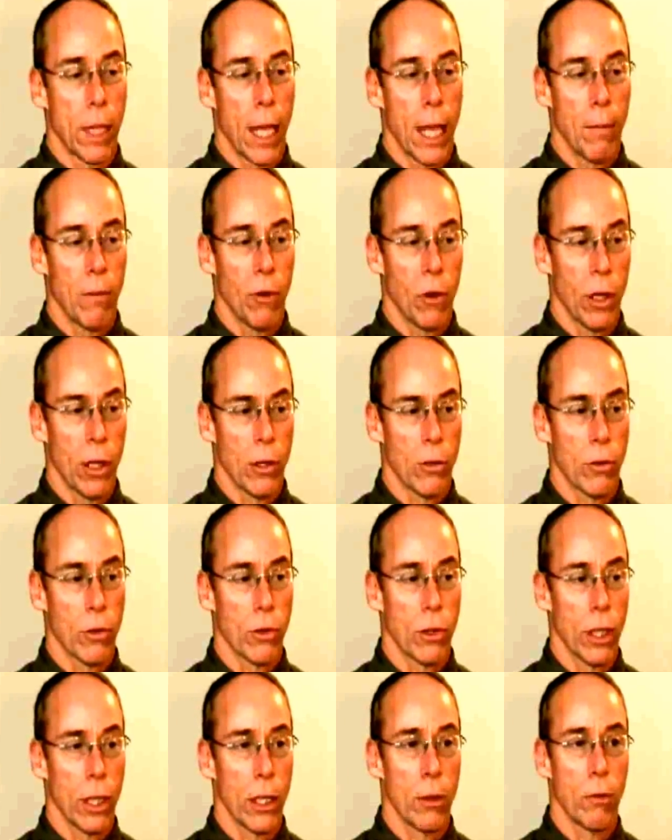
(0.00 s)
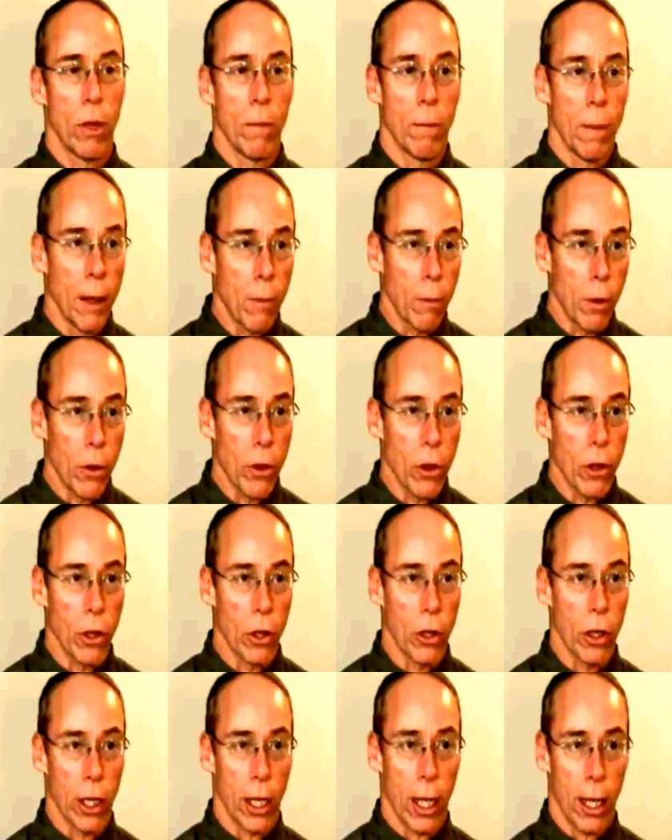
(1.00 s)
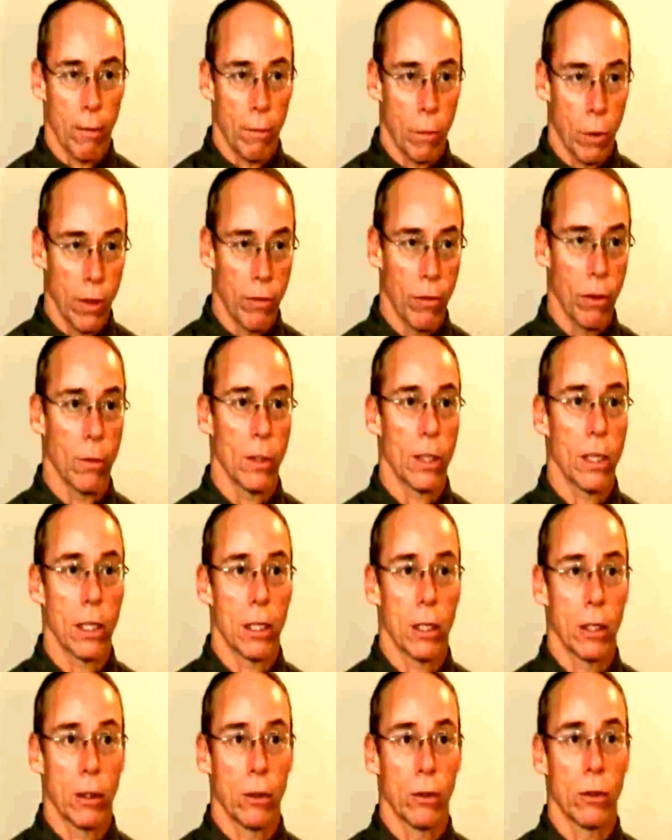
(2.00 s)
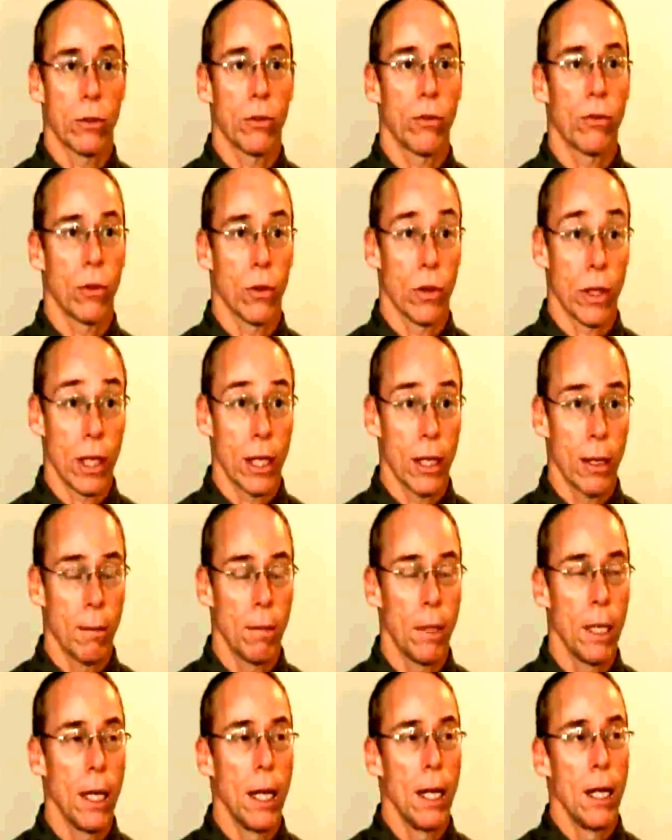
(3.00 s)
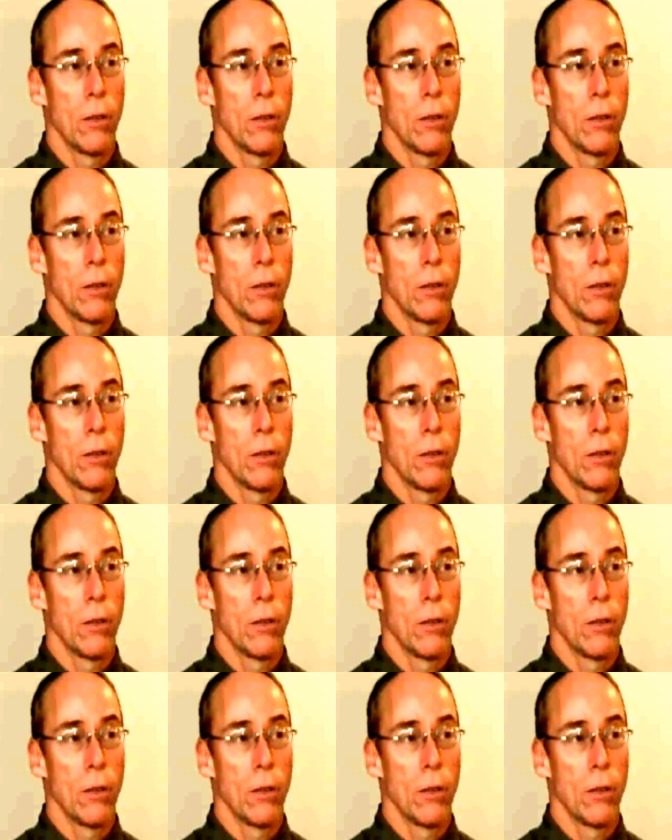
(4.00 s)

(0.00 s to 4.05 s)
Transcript: became very interested, and we met with her and gave briefing materials for them.